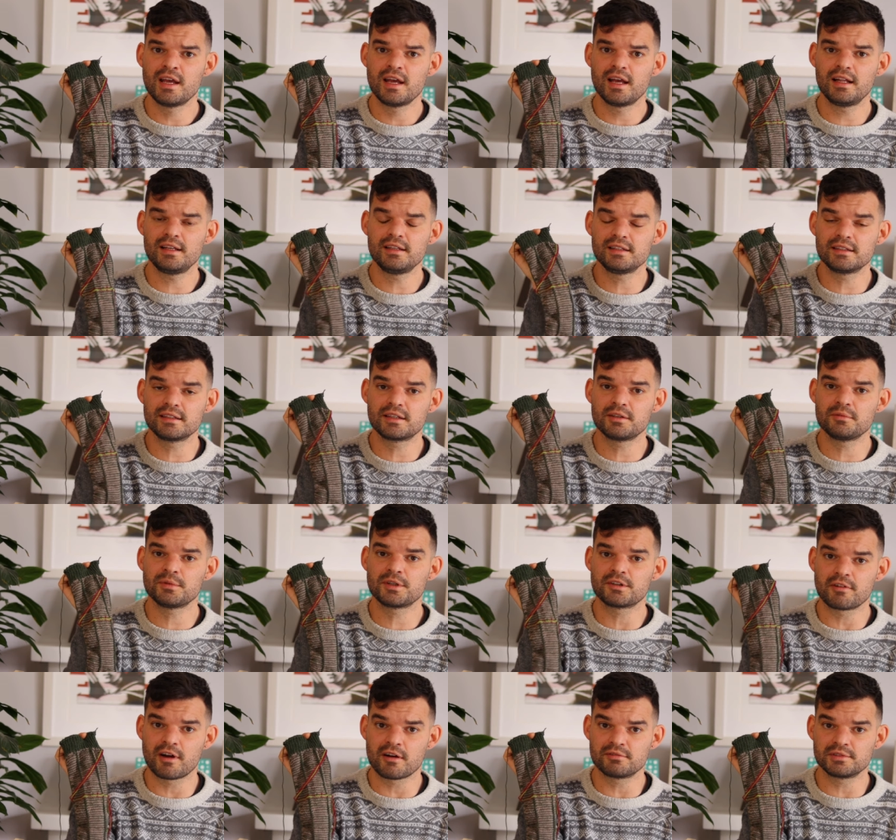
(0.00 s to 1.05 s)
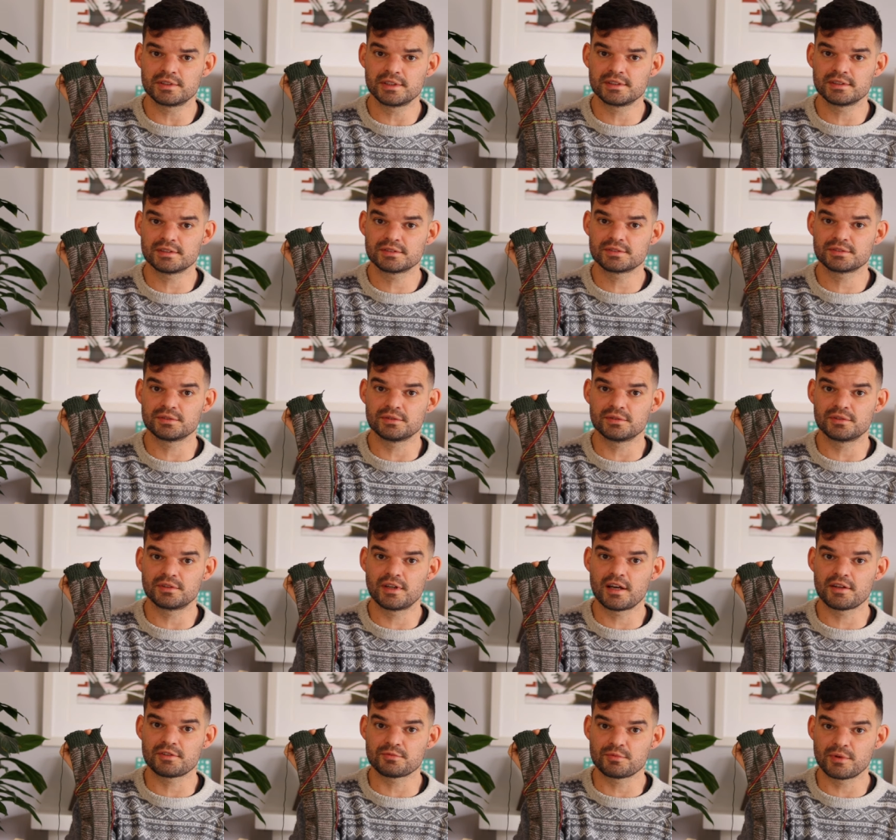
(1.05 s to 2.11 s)
a link in my Ravelry store
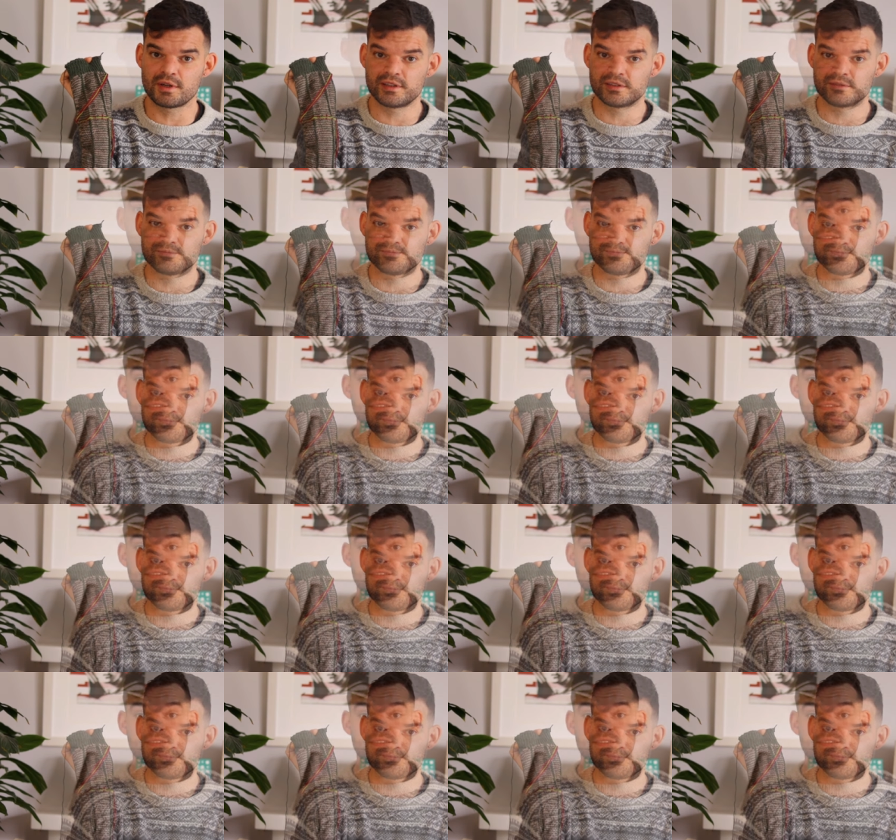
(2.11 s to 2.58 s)
as well.